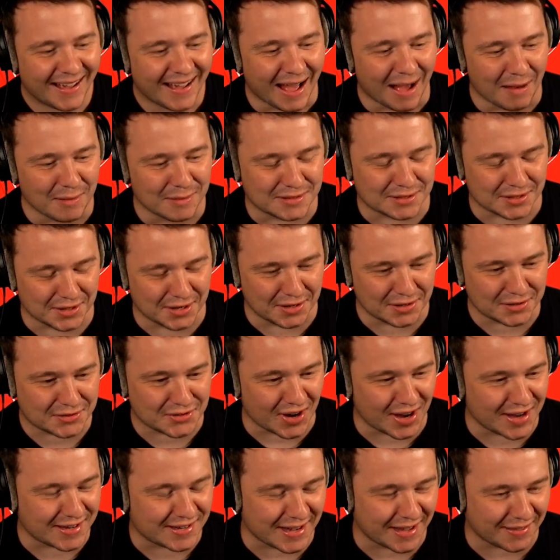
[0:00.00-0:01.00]
I was literally just
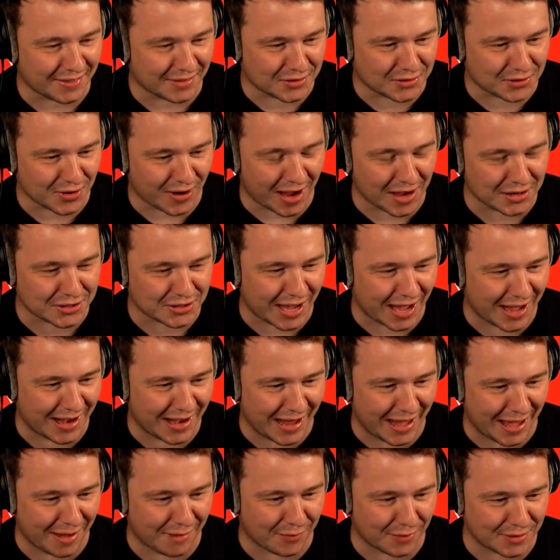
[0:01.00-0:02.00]
trying to take the trash out, and
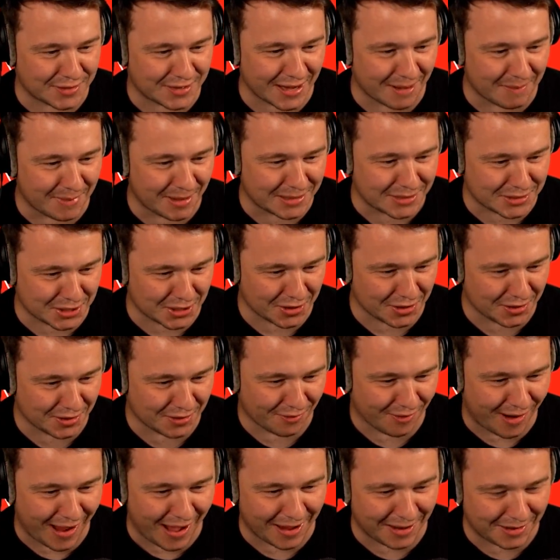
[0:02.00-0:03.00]
every time I turned
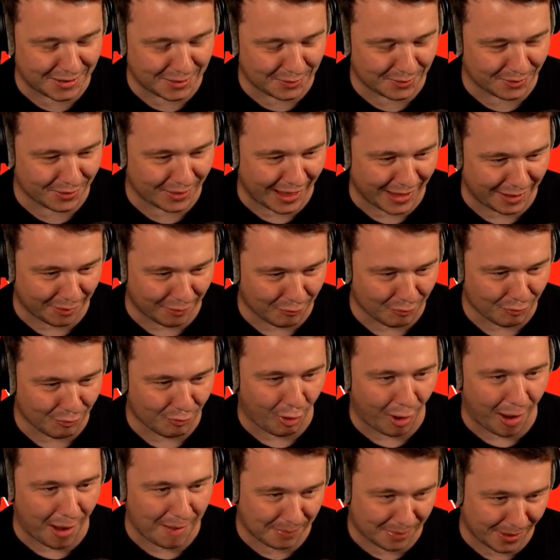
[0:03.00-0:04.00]
around, you were like
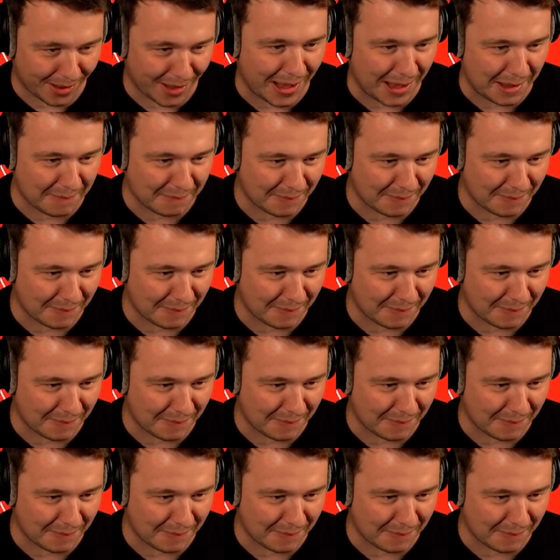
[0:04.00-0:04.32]
right behind